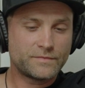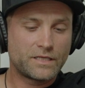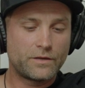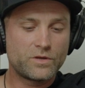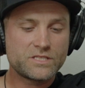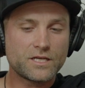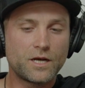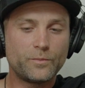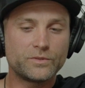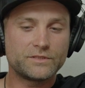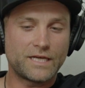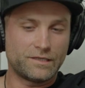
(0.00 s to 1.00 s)
It was up
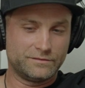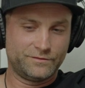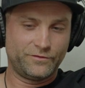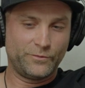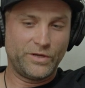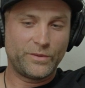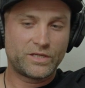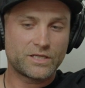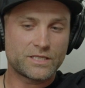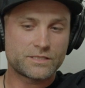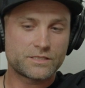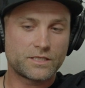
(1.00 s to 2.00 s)
and down for me
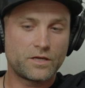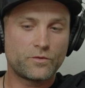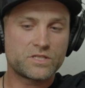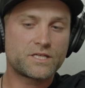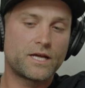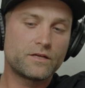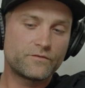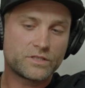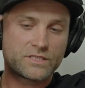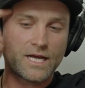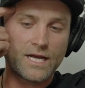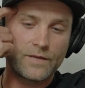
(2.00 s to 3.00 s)
because it was kind of the
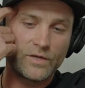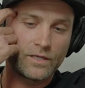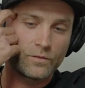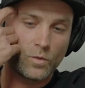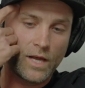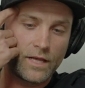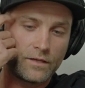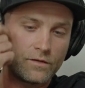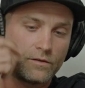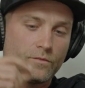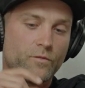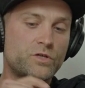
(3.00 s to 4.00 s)
timing when
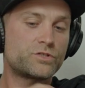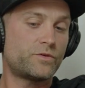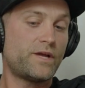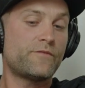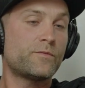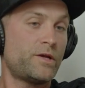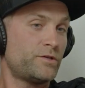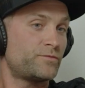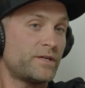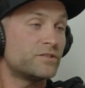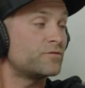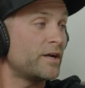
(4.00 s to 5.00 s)
everybody used to
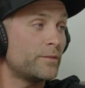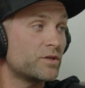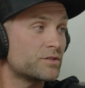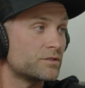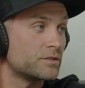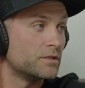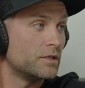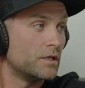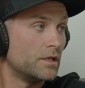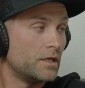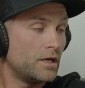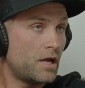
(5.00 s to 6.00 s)
race framers,
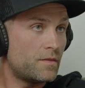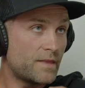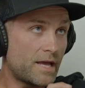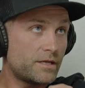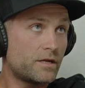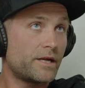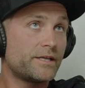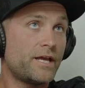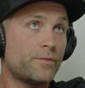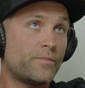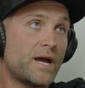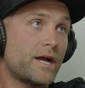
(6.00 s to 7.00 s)
and that year I
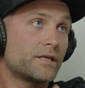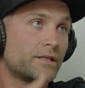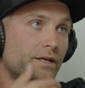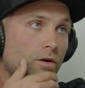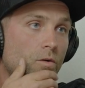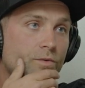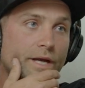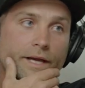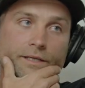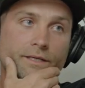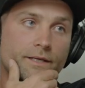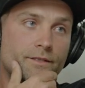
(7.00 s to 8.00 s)
came back in like
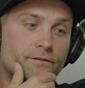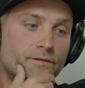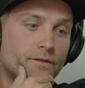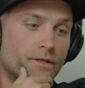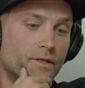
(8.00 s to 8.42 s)
'09 kind of.